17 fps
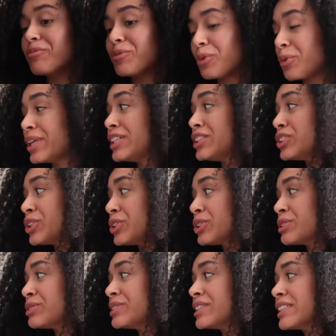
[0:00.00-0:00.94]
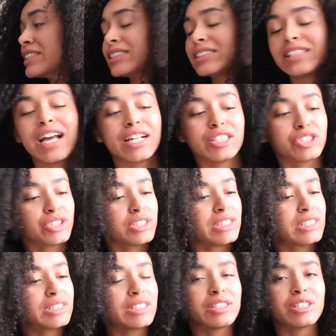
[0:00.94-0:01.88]
Week two. It's
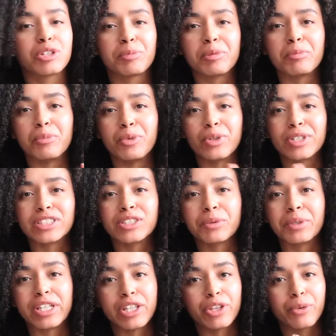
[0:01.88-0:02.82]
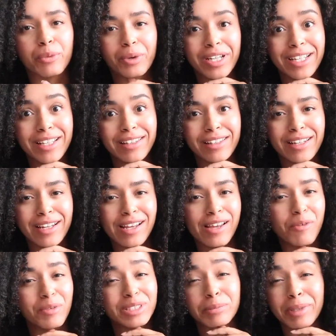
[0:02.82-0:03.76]
actually a little bit more into week three than
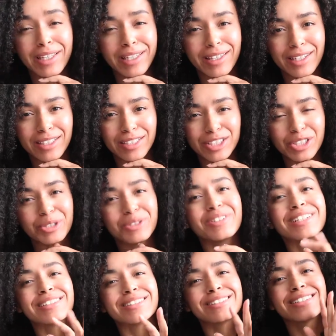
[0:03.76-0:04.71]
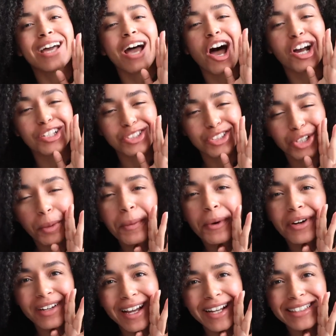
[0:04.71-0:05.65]
I was planning to. It's
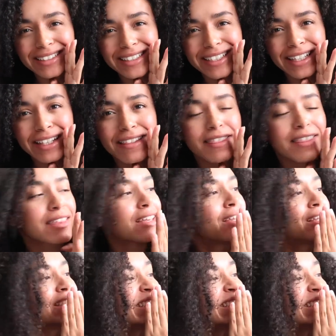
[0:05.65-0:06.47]
October 19th.